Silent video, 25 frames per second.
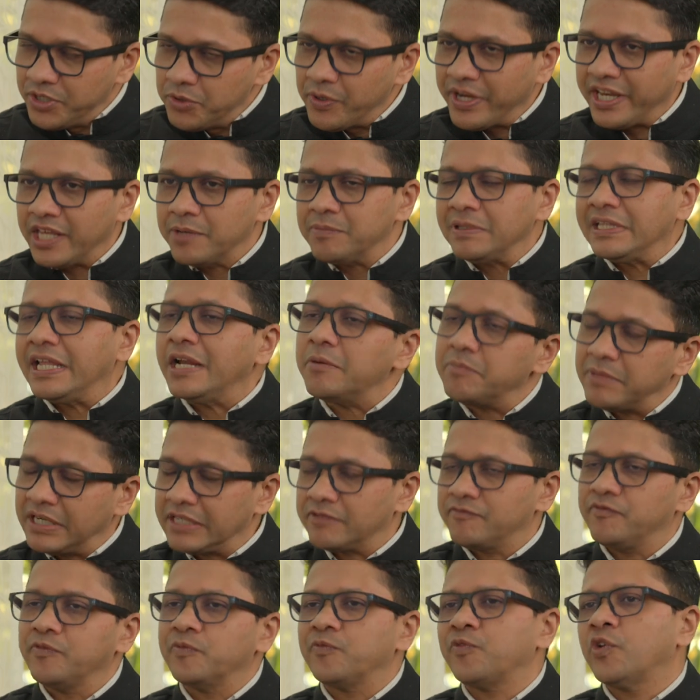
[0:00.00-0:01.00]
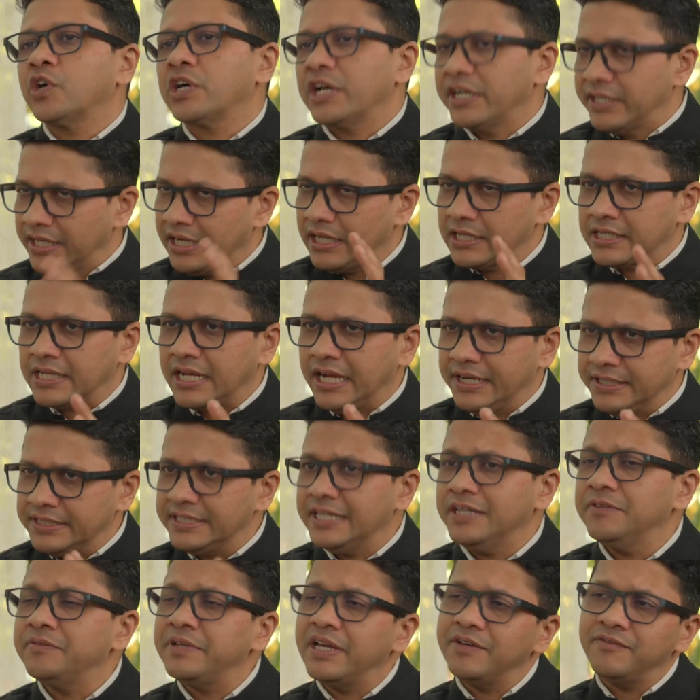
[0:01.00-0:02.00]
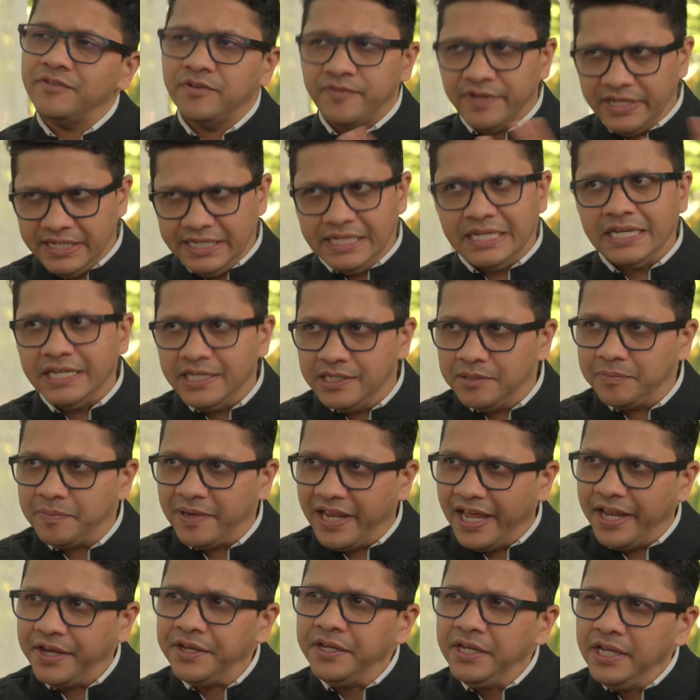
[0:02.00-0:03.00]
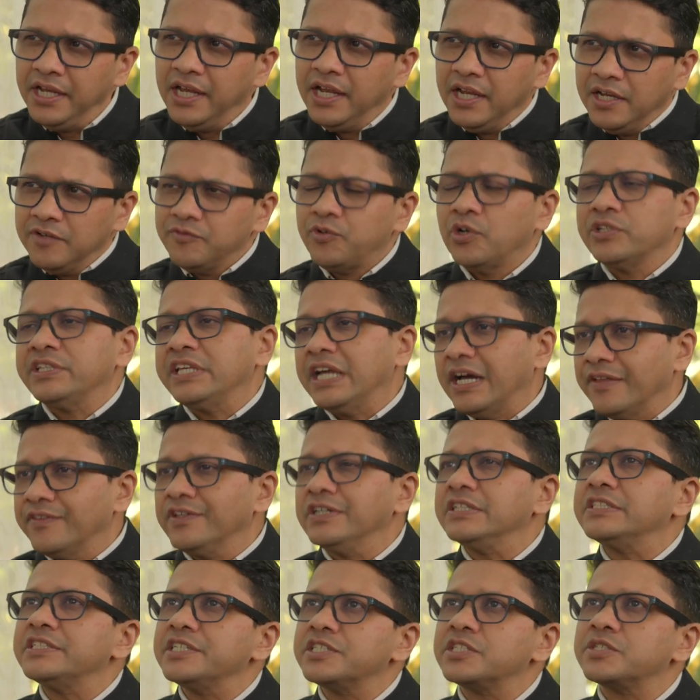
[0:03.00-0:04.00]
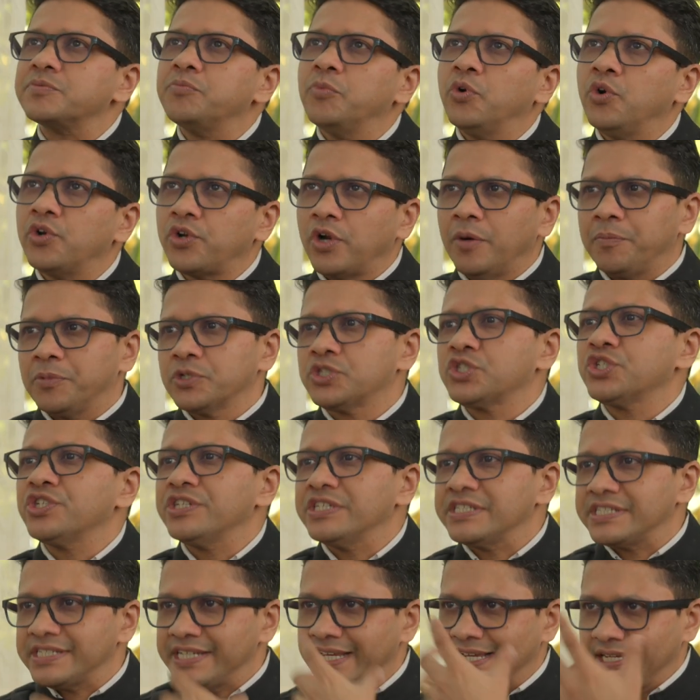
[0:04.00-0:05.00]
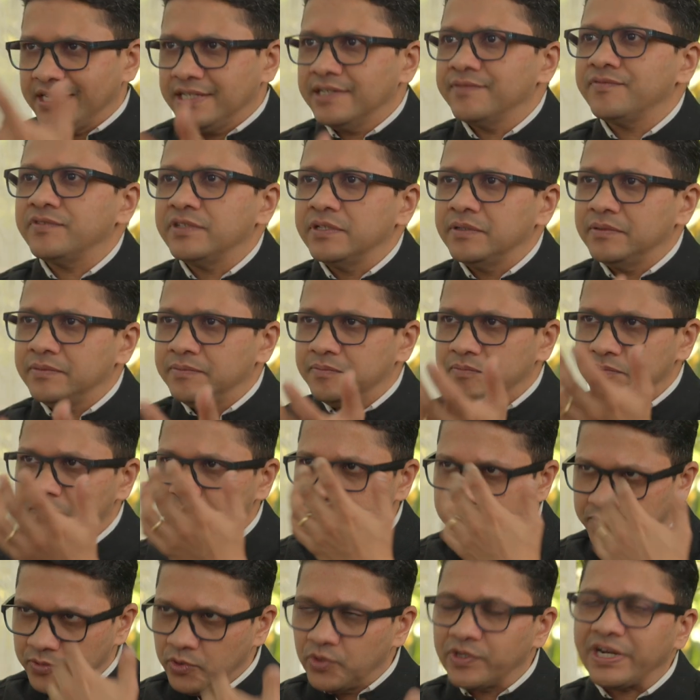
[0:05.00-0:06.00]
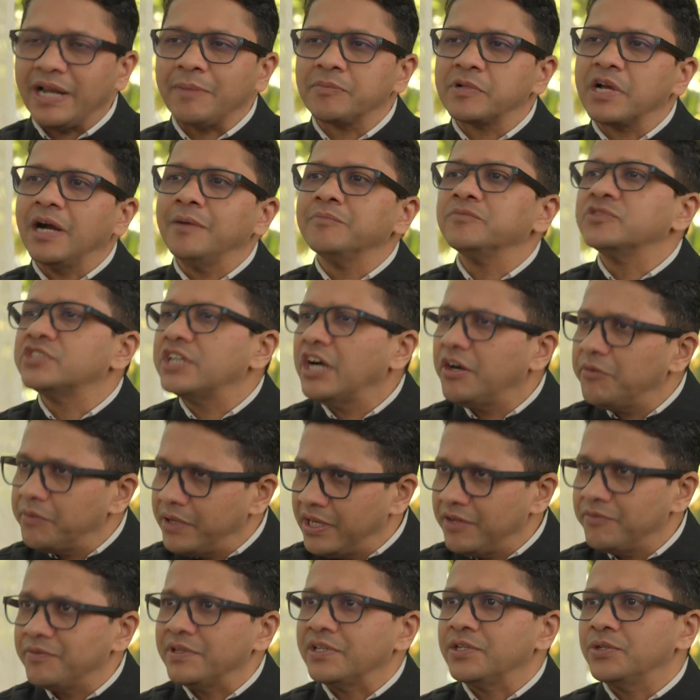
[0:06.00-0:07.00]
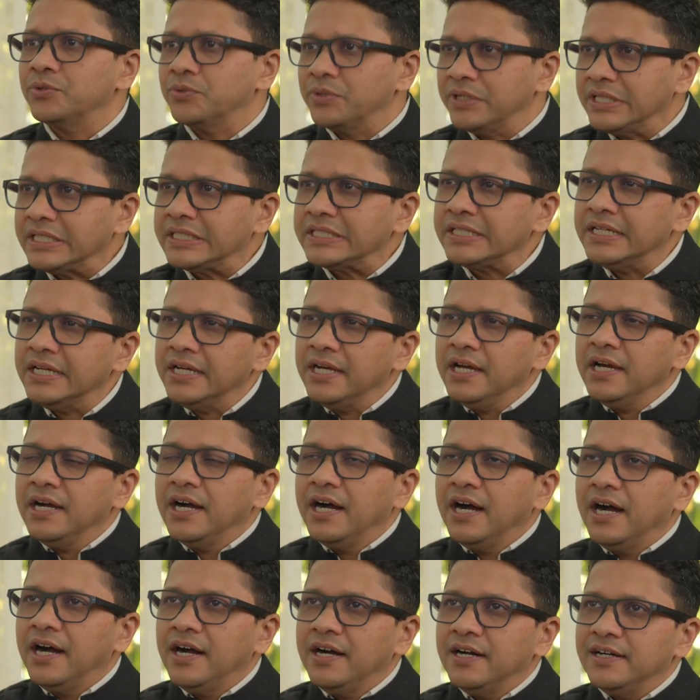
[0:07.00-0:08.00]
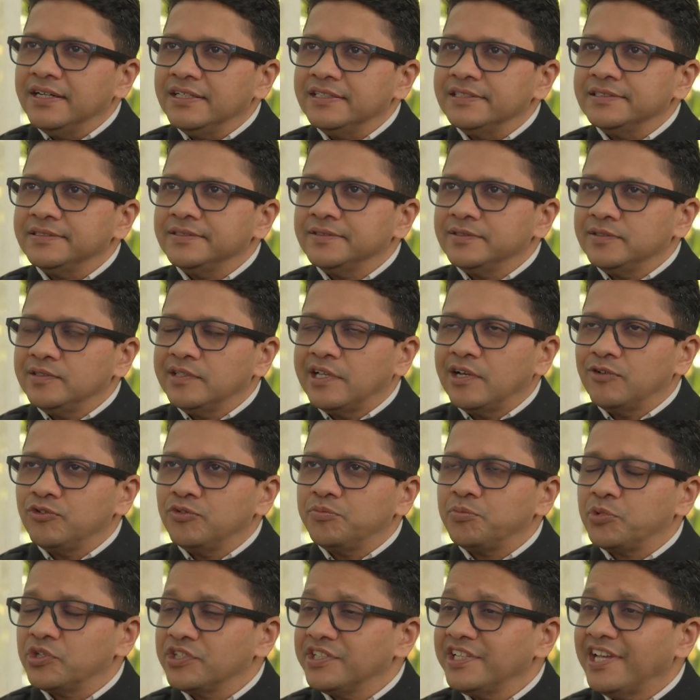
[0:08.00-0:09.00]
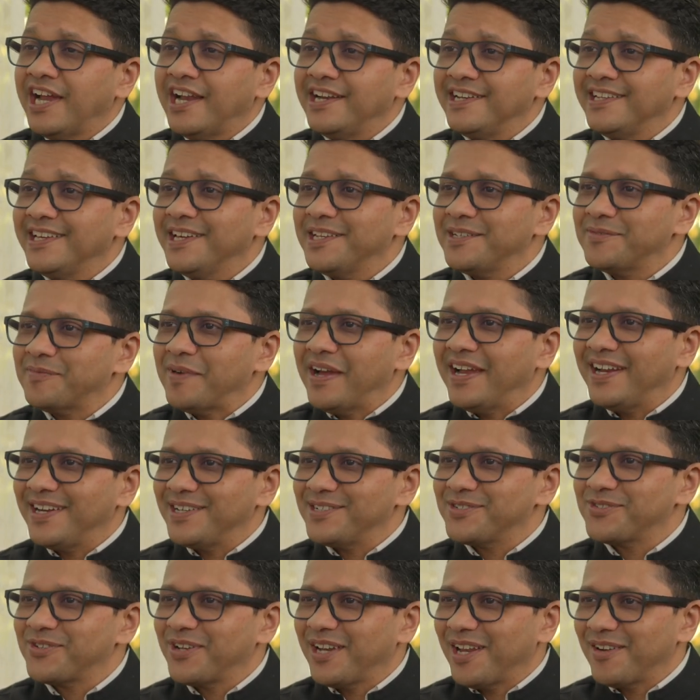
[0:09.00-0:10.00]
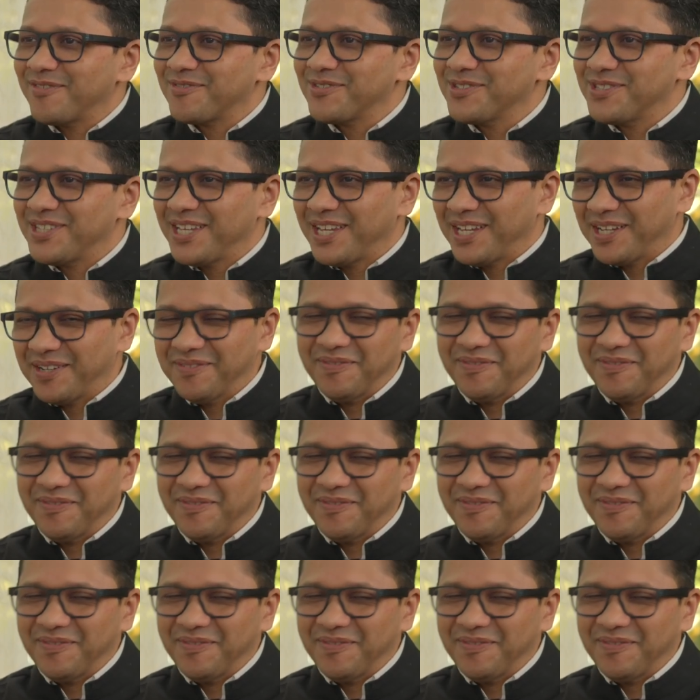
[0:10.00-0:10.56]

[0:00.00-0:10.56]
do enable that, but for Kannada we have a very clear plan. For the others, it's more opportunistic. If the program comes our way, we do it. Now you put the idea in my head, so I'll have to think